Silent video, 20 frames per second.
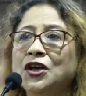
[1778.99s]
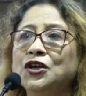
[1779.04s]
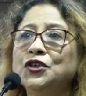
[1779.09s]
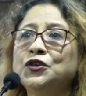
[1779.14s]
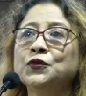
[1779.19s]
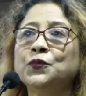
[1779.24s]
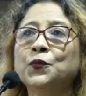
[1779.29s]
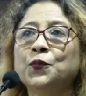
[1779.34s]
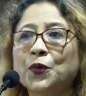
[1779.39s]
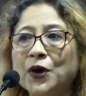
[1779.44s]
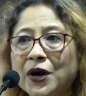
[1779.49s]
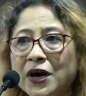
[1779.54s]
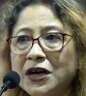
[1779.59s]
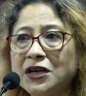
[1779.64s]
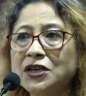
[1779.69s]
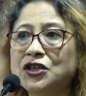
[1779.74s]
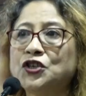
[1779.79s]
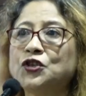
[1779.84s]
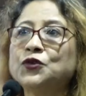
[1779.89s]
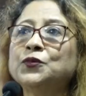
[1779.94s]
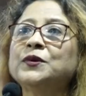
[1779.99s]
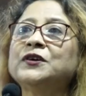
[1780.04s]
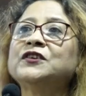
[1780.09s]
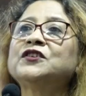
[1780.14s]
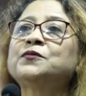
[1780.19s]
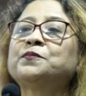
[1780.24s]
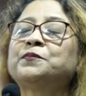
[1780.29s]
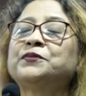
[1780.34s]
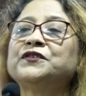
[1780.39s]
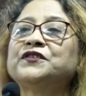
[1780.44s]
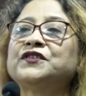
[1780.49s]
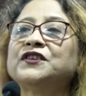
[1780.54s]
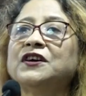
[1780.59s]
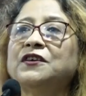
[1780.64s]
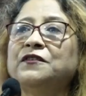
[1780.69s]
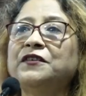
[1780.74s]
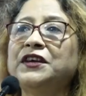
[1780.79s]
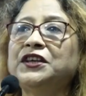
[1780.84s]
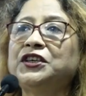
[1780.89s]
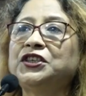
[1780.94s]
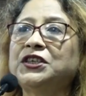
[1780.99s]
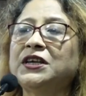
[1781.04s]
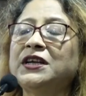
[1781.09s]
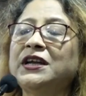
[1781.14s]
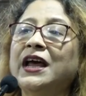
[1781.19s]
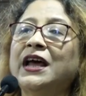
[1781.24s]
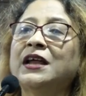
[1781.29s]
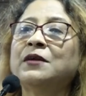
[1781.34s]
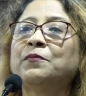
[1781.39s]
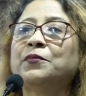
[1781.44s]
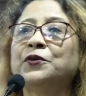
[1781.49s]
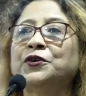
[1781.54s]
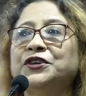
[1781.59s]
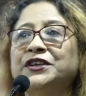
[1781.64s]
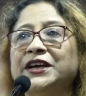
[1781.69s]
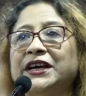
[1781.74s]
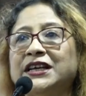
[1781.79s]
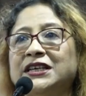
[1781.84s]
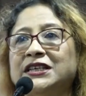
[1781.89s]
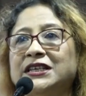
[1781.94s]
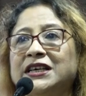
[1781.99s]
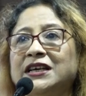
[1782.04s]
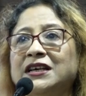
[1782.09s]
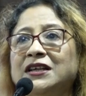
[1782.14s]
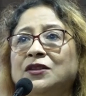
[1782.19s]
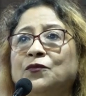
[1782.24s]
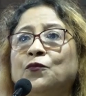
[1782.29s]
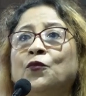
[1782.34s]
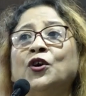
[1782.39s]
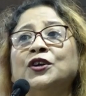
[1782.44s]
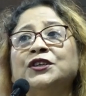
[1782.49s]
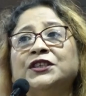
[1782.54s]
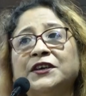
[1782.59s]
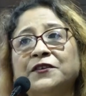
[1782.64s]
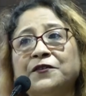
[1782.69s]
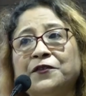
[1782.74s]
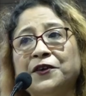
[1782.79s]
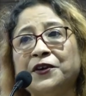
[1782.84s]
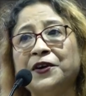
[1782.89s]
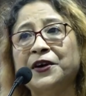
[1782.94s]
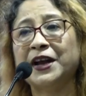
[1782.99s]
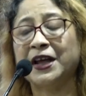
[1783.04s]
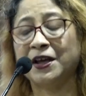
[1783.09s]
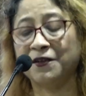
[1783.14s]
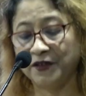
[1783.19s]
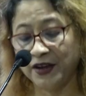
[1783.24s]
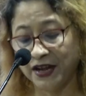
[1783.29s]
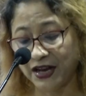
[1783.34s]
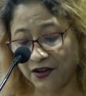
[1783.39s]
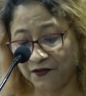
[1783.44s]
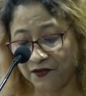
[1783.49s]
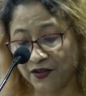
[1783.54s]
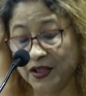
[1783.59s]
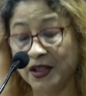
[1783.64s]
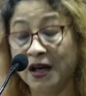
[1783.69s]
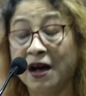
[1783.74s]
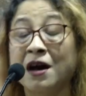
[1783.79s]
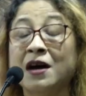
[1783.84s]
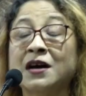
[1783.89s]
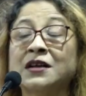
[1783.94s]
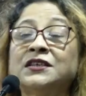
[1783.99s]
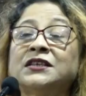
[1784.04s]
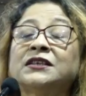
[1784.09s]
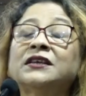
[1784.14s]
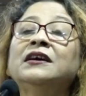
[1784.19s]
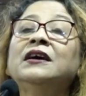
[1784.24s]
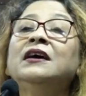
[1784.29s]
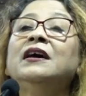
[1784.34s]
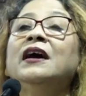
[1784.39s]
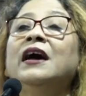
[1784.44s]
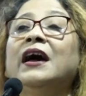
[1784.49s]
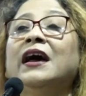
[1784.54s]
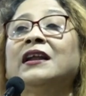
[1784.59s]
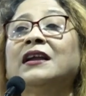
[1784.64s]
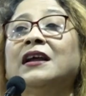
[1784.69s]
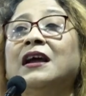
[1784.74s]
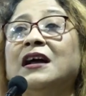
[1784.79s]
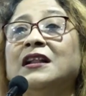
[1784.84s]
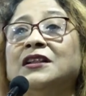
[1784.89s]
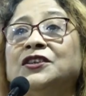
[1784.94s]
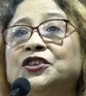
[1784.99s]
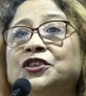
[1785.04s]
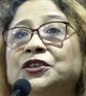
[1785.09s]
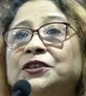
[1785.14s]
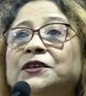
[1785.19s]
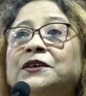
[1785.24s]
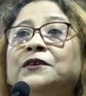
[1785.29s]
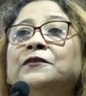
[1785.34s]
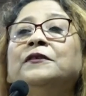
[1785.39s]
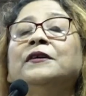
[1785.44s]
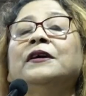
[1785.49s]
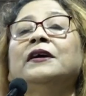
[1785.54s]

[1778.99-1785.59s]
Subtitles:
to work towards preservation and protecting whatever available art and culture